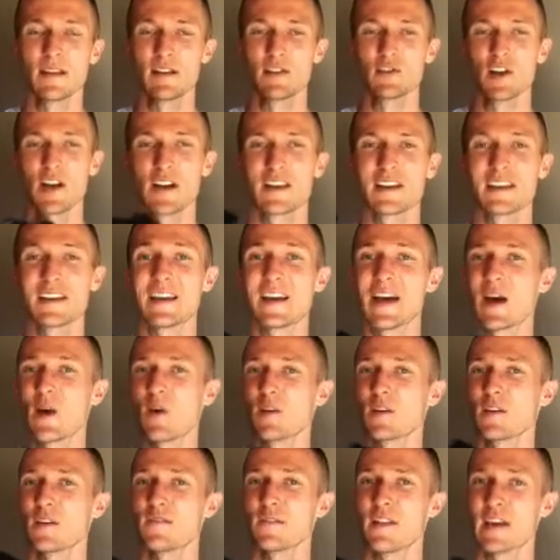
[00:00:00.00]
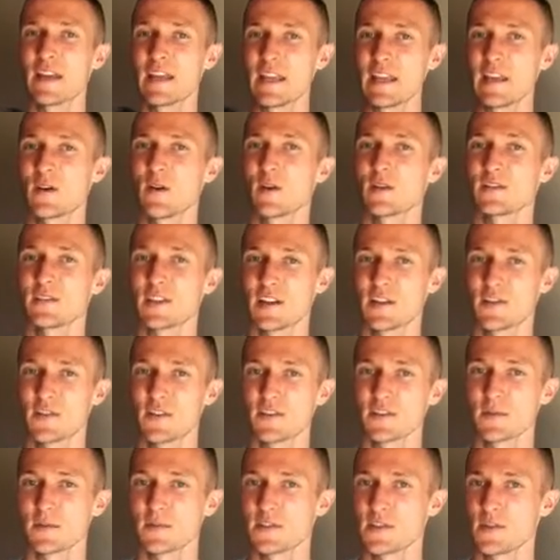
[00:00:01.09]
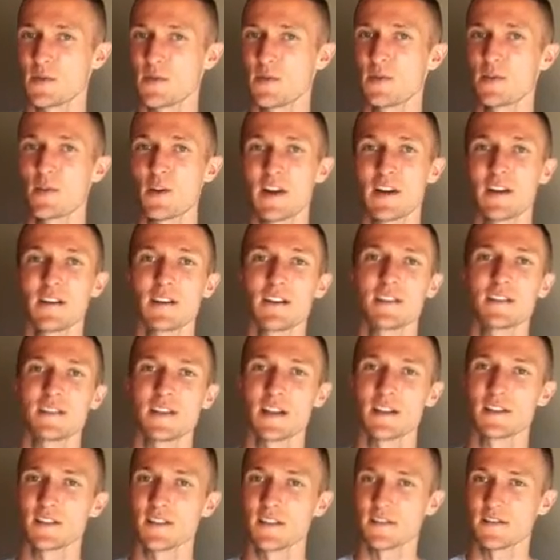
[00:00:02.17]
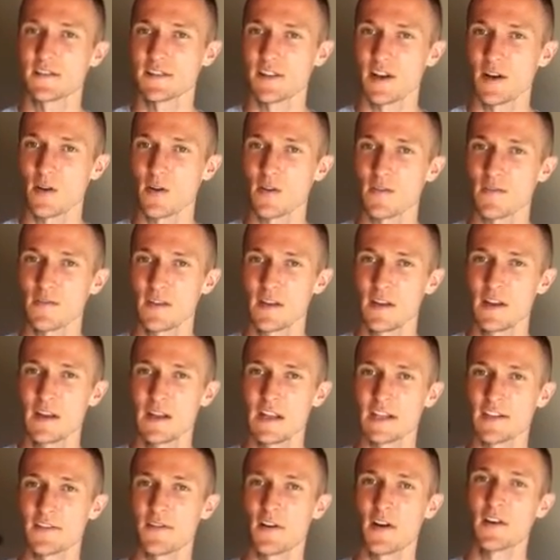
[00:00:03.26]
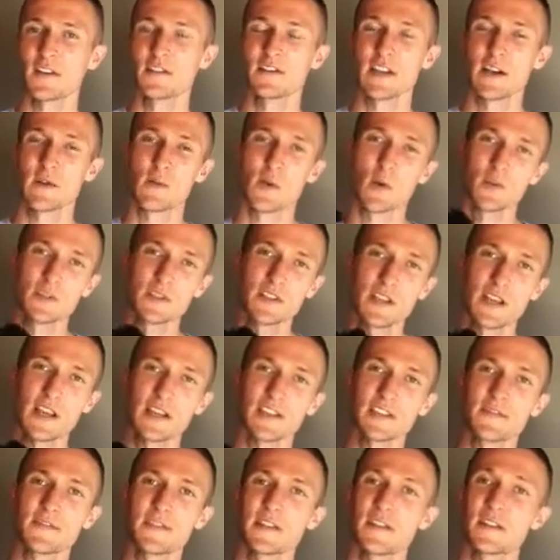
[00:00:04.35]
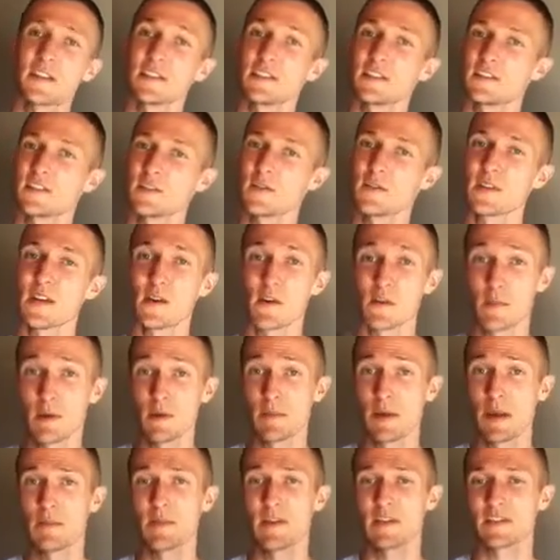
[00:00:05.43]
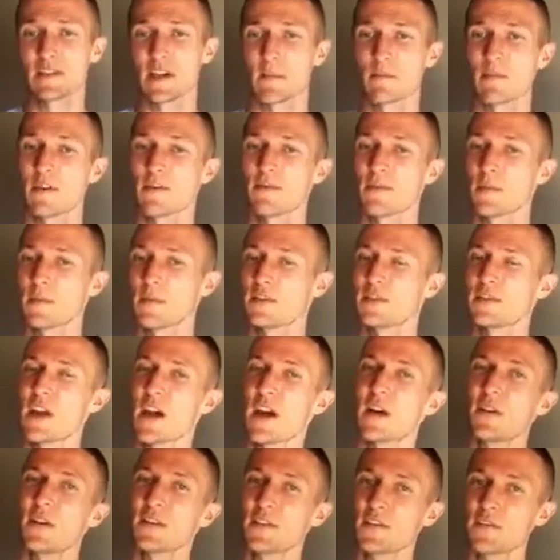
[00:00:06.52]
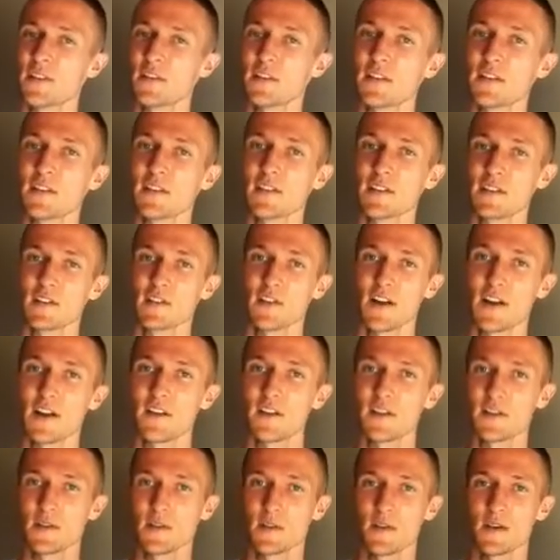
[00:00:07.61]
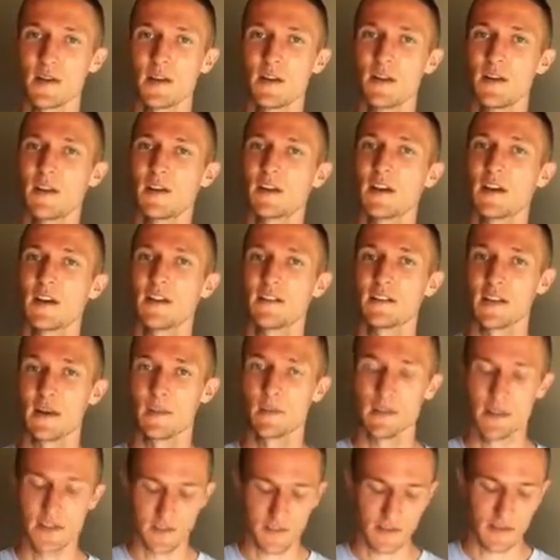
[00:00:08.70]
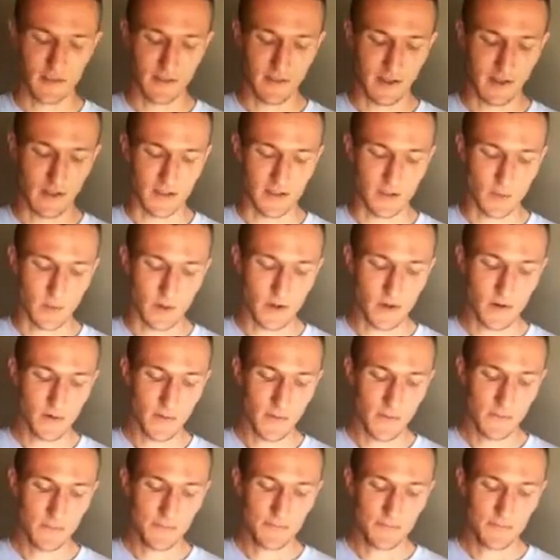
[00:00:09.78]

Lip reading: trying to get out of that egocentrism to creating a sense of self, as far as that Rosie has feelings too, that would be maybe separate from the child's feelings, and trying to kind of demonstrate that as well.